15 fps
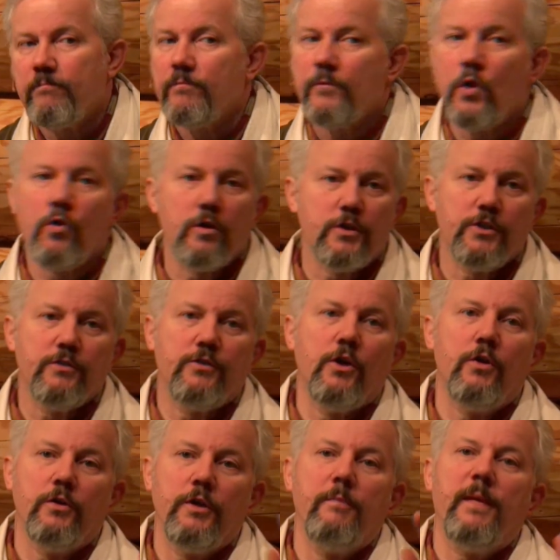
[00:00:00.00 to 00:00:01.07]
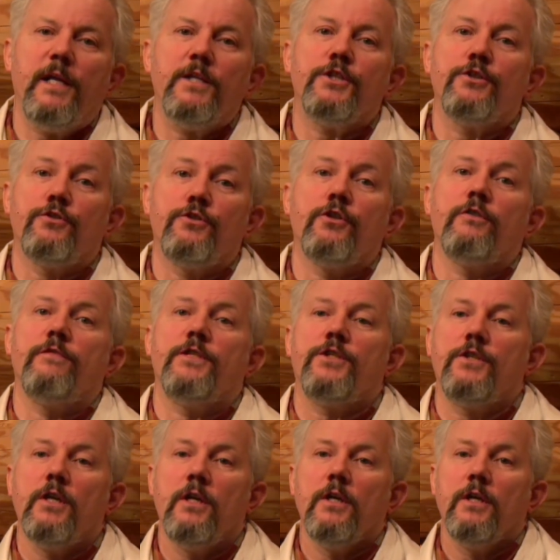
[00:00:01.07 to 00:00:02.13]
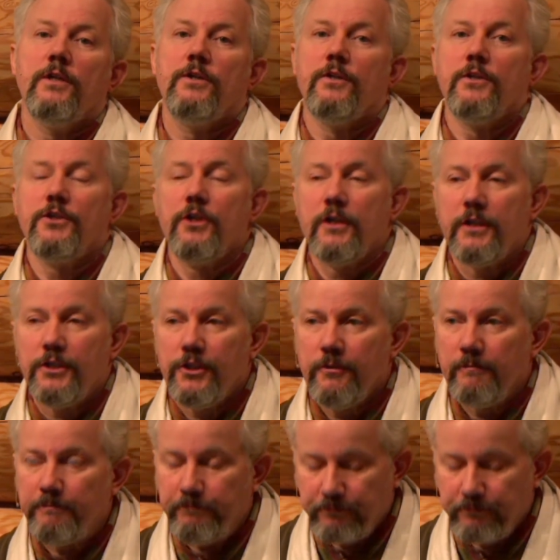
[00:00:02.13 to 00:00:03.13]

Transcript: of course, don't diminish your service to the church.